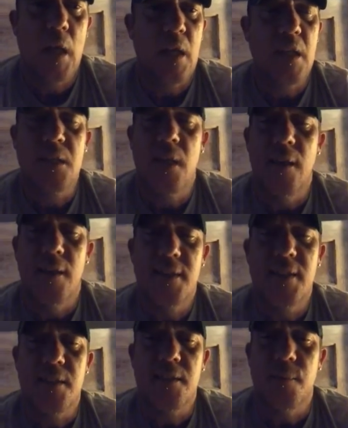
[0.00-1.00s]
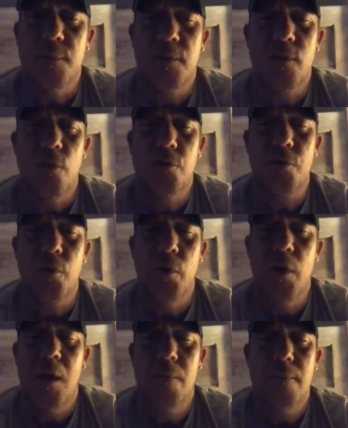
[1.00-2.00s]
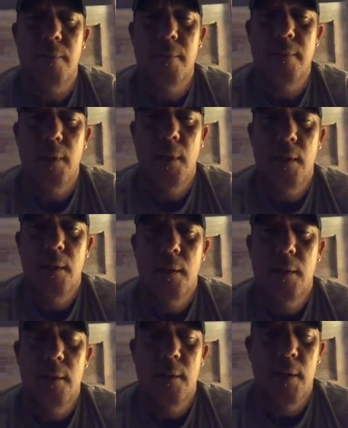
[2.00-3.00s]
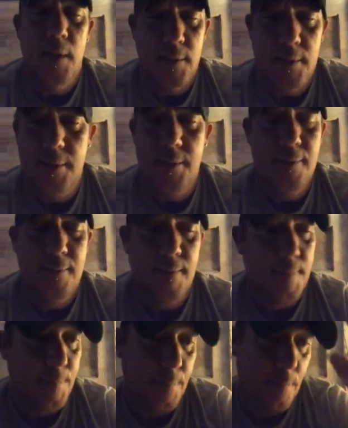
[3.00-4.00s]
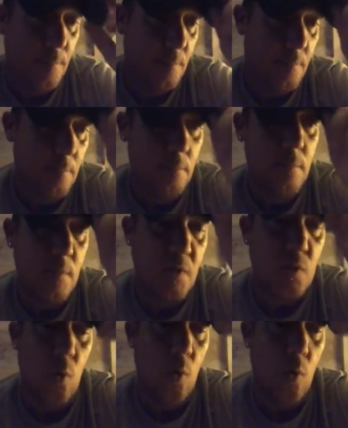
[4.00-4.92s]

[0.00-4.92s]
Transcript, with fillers: like I said, the system is so screwed up. It's, it's